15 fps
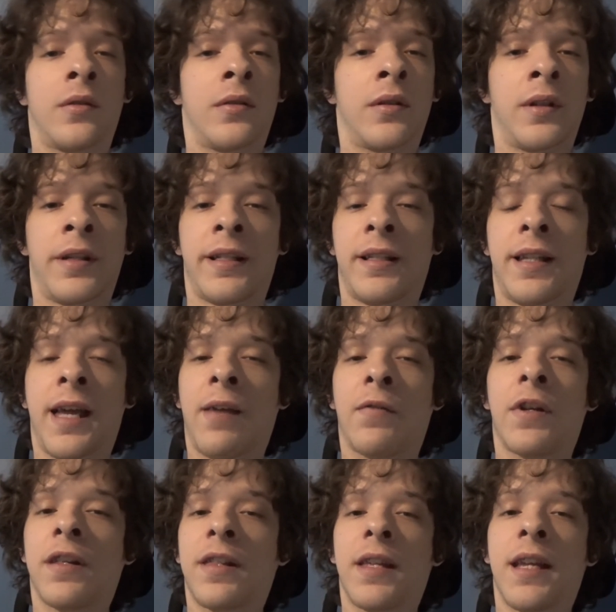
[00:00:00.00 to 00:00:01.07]
and
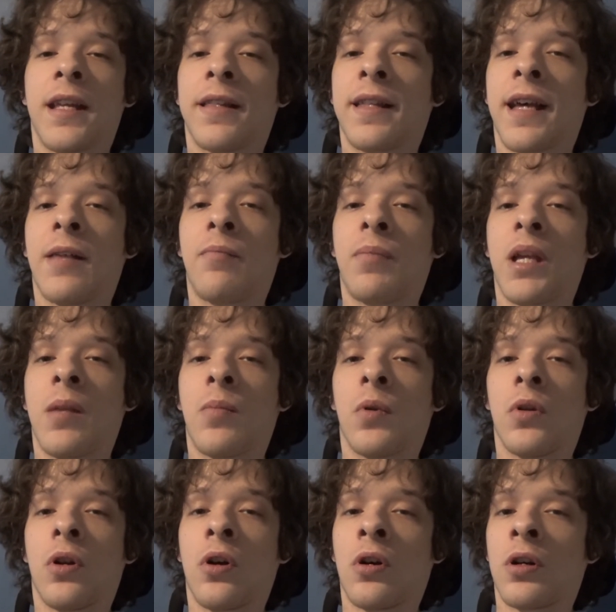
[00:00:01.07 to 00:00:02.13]
everything that people
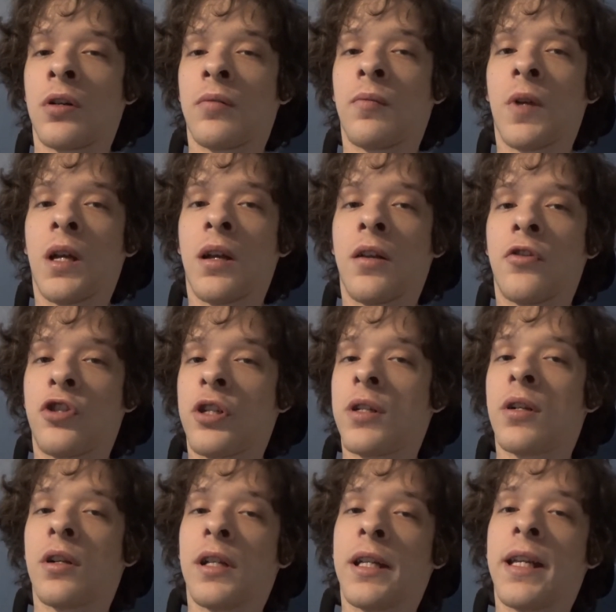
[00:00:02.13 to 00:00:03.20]
are
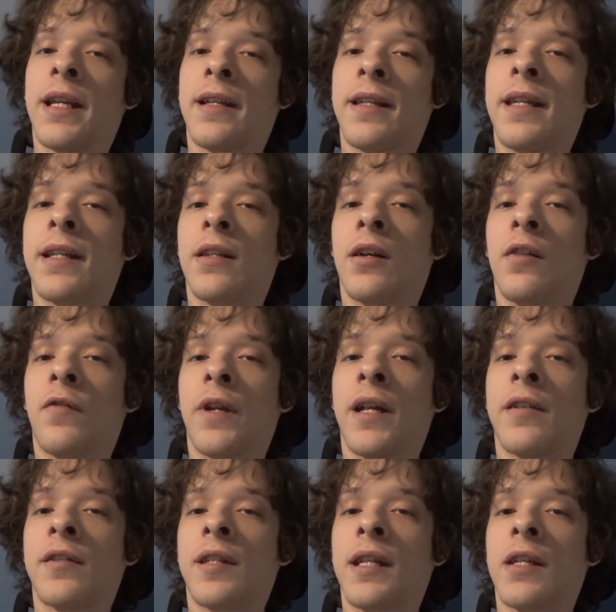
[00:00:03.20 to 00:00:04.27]
generally in need of and
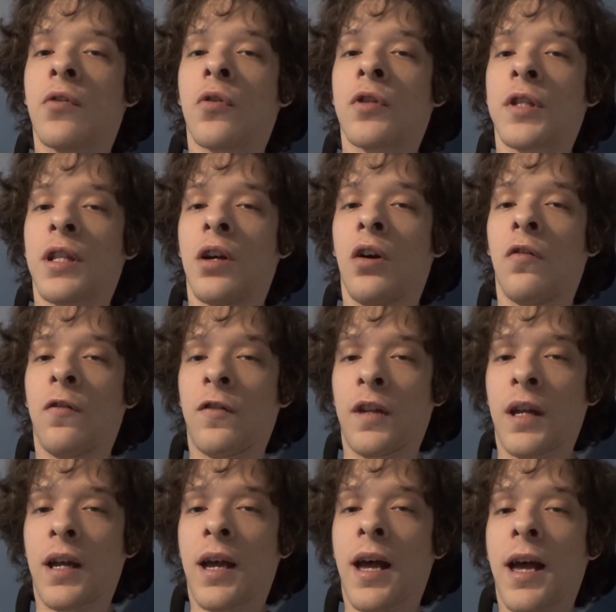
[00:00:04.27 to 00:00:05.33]
seeing yourself
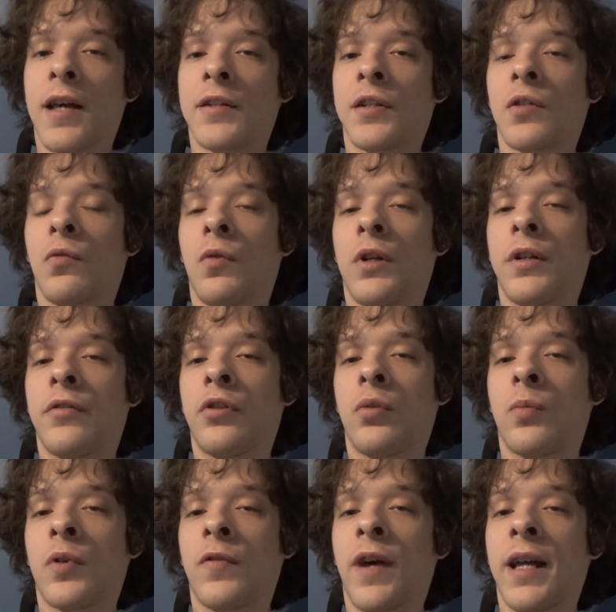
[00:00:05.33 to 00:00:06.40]
as the one to
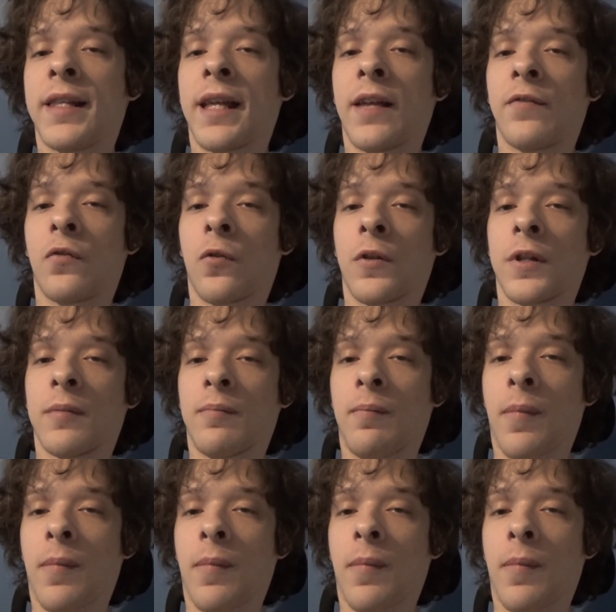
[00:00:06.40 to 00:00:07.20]
provide that for them.